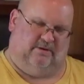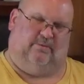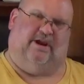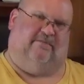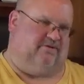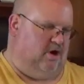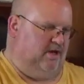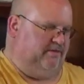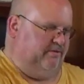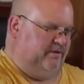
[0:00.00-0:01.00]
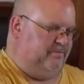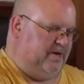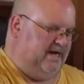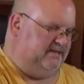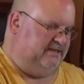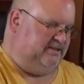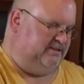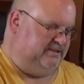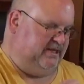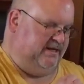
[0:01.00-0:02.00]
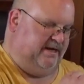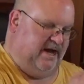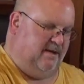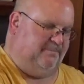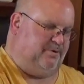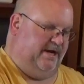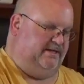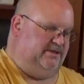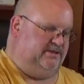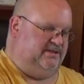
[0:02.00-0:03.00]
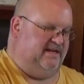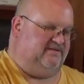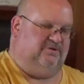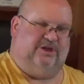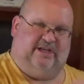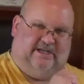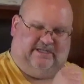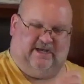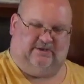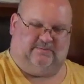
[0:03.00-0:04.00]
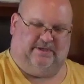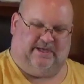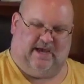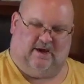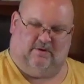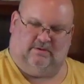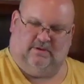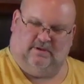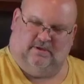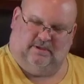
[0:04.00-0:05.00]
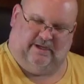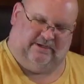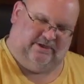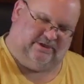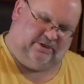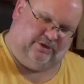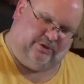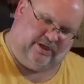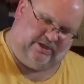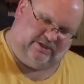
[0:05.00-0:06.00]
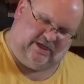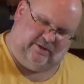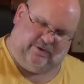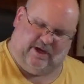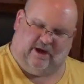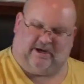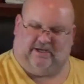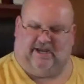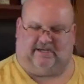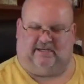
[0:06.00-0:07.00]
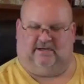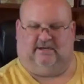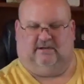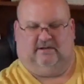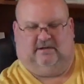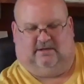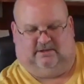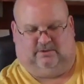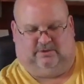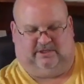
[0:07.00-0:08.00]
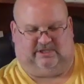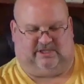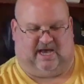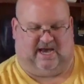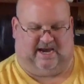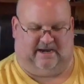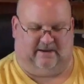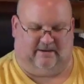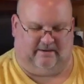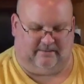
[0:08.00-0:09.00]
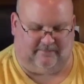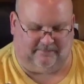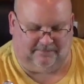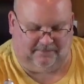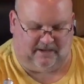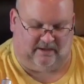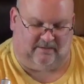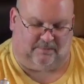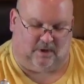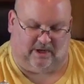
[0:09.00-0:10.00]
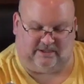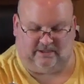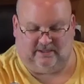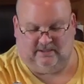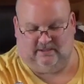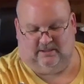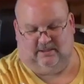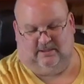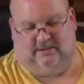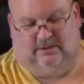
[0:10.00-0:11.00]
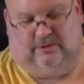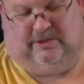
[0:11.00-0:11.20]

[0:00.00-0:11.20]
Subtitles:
we have gone through the process. It's done an upgrade successfully, and it tells me now, and just so you can see, we are connected to the side in the port, to